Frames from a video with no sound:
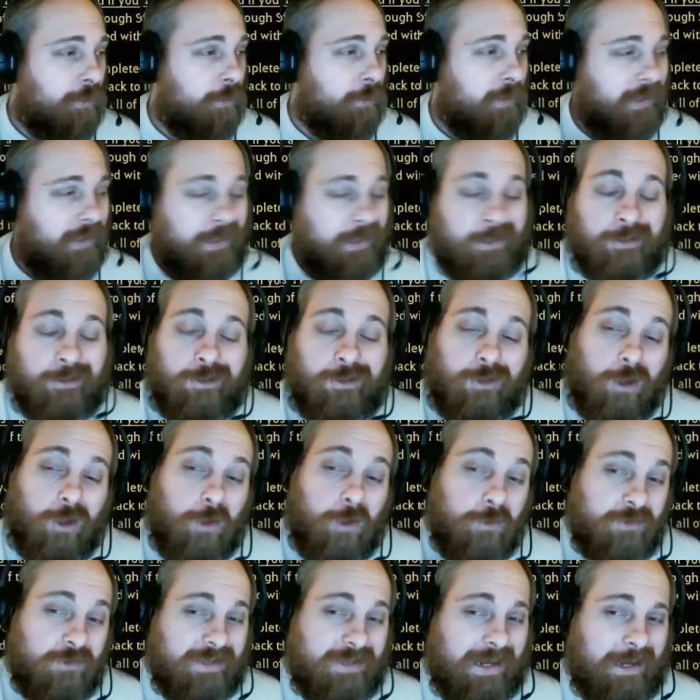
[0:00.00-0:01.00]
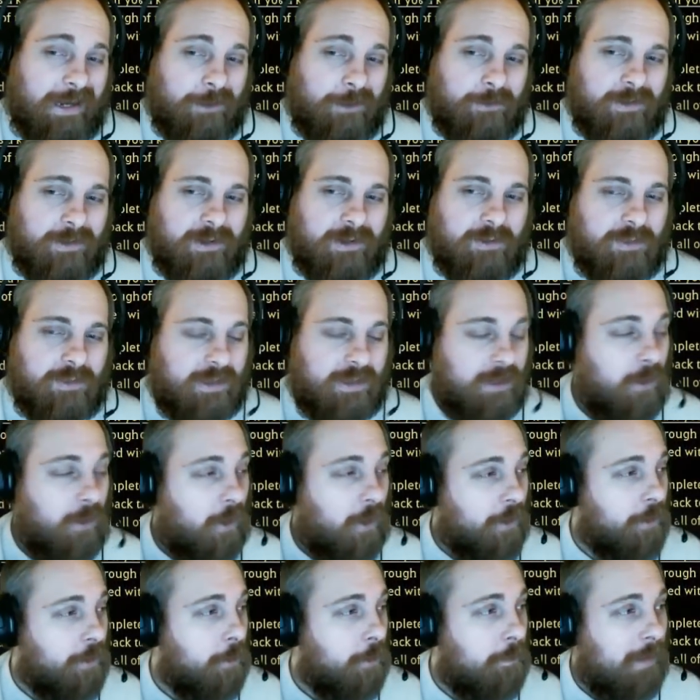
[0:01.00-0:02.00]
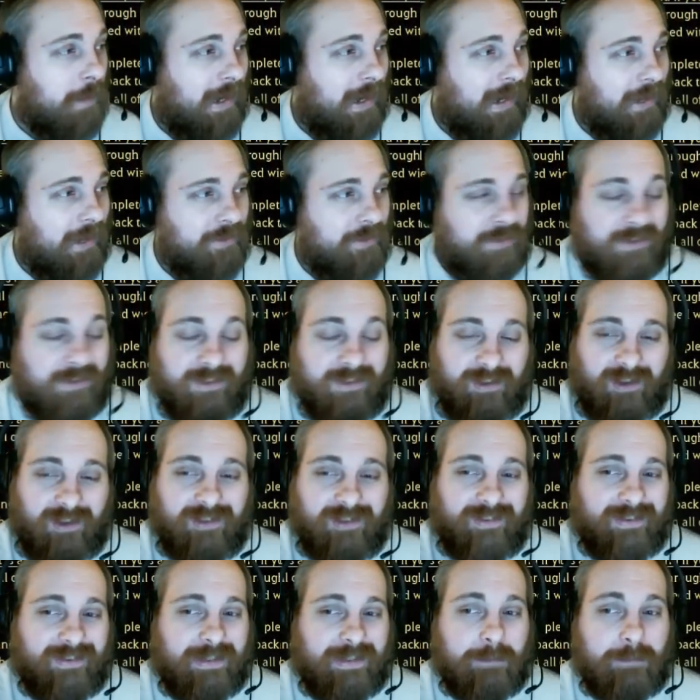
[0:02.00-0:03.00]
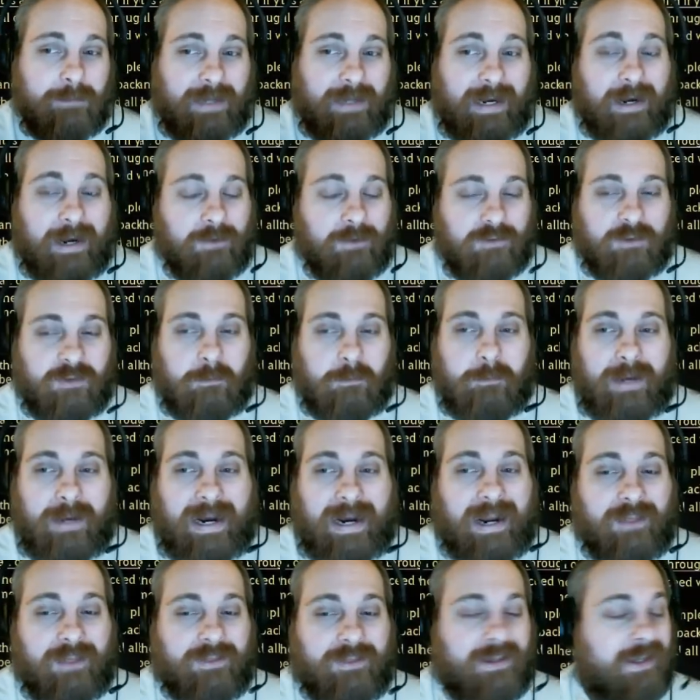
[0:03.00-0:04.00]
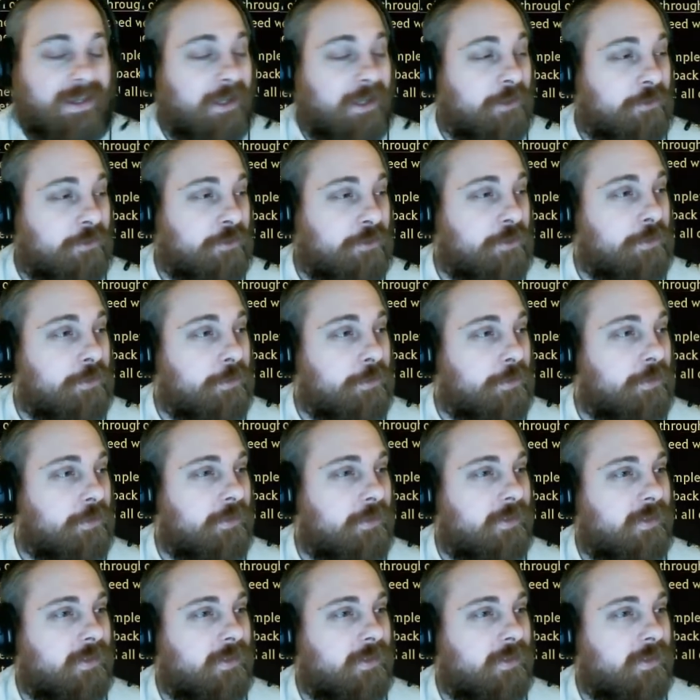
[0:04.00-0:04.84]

an enclosed area, the auto path does seem to have some pathing issues.